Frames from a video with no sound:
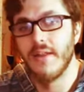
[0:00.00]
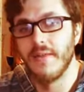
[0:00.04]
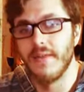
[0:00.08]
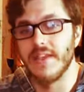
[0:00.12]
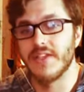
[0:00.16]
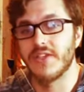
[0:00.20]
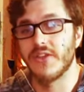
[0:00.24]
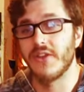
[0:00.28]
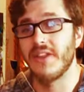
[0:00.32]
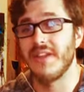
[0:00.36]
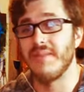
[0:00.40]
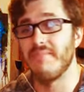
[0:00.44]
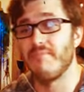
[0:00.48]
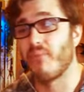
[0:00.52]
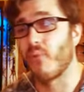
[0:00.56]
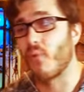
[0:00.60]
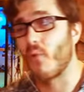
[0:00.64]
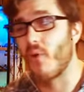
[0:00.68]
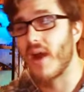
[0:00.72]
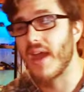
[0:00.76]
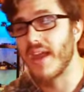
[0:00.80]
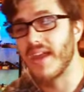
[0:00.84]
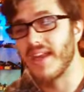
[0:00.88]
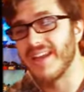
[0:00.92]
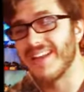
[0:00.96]
these are the
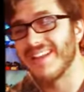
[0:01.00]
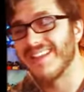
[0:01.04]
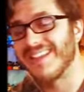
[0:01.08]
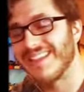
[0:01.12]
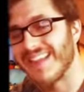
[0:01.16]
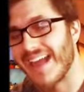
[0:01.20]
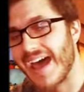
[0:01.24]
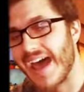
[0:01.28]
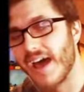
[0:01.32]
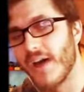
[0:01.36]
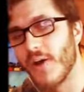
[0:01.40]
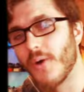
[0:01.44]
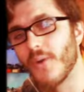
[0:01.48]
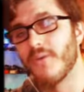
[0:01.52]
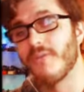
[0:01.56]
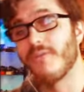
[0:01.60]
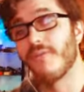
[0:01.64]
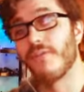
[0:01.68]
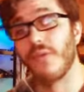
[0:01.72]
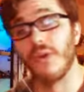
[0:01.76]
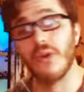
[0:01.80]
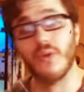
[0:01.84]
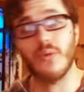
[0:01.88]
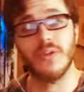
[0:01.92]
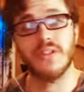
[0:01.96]
bright, loud,
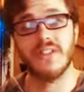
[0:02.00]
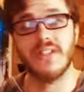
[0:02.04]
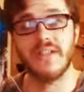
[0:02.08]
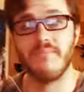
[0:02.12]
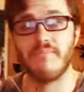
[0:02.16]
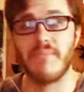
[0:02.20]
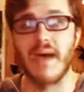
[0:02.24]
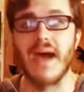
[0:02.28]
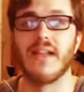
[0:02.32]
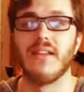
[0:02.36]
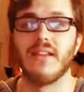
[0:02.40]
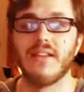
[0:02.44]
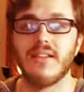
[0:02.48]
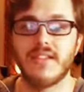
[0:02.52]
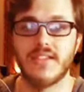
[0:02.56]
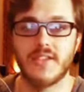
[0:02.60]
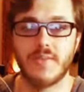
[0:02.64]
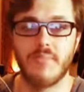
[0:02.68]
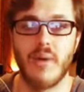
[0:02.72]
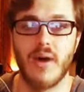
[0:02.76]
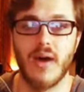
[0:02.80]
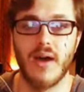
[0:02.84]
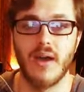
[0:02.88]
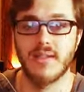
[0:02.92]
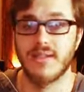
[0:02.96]
frequency balanced
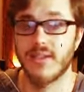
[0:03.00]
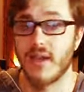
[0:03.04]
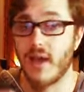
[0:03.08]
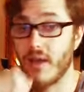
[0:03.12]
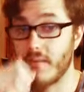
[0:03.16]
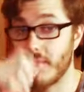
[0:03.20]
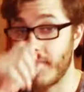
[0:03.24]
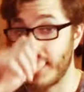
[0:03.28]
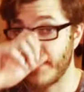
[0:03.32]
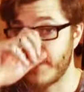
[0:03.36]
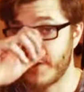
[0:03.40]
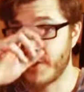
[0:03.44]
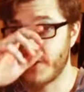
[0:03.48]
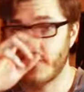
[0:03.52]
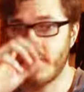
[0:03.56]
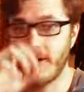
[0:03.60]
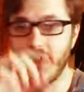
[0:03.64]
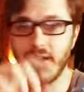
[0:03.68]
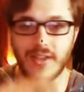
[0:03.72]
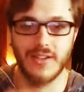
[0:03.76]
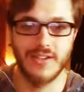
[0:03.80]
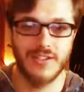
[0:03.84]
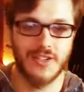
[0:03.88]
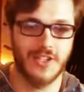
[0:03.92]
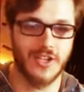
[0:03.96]
spots on my
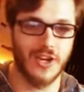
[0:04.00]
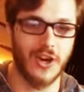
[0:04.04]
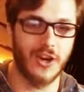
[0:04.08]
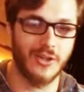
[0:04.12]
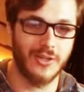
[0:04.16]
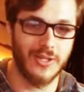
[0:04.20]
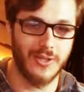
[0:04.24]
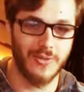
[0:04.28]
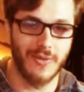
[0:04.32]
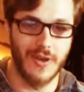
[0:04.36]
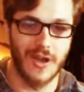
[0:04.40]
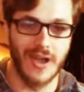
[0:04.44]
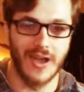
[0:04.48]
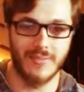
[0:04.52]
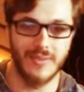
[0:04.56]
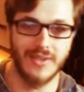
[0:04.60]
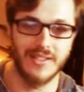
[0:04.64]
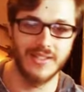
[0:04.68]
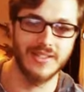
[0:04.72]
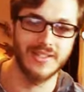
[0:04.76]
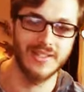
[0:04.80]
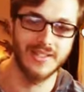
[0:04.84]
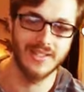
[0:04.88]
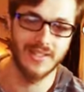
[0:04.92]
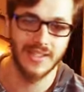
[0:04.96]
string. Charlie
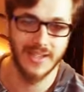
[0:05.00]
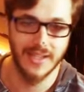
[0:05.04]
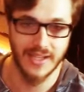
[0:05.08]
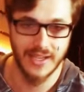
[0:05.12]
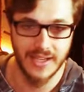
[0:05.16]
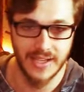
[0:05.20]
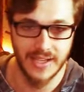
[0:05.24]
Robbins,